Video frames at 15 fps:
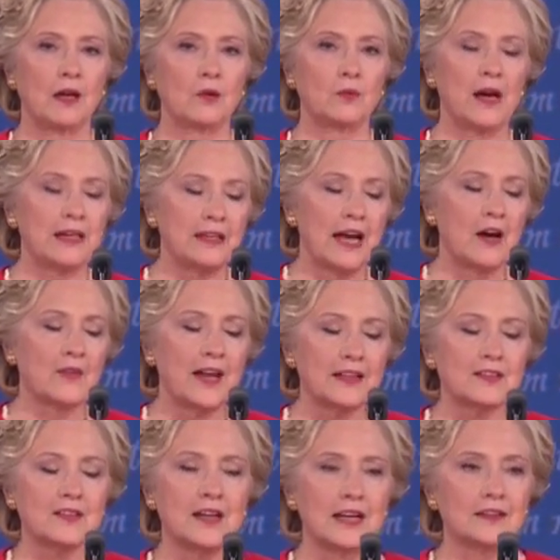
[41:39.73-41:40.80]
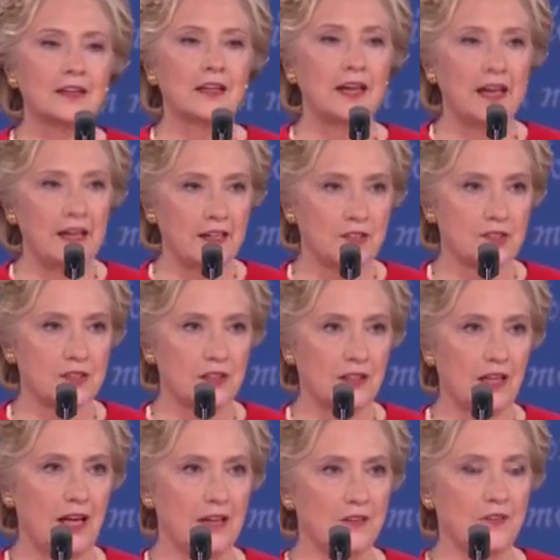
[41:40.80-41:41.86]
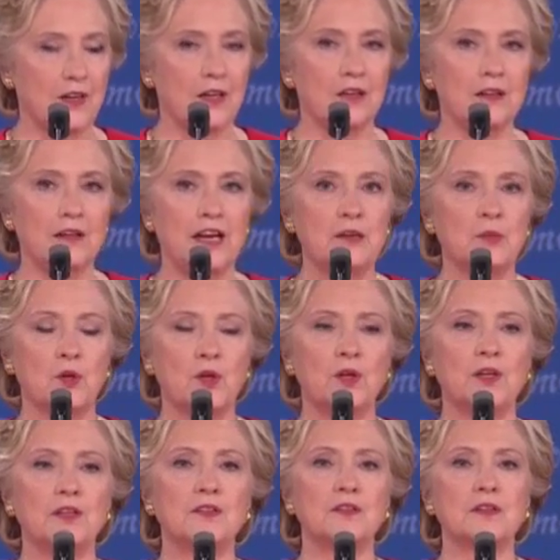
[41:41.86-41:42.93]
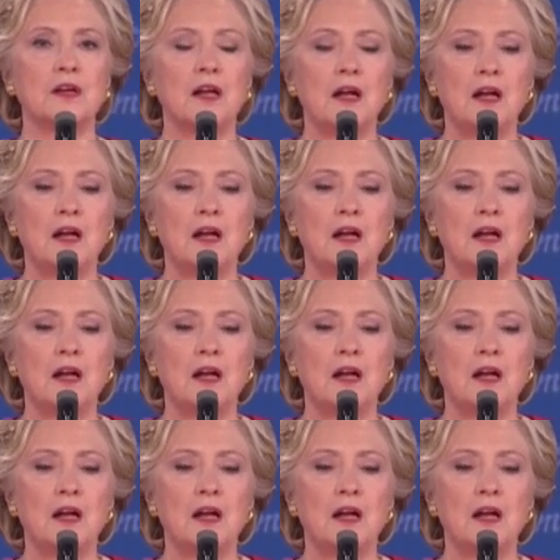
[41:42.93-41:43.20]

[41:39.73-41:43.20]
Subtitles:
Right now, that's not the case in a lot of our neighborhoods.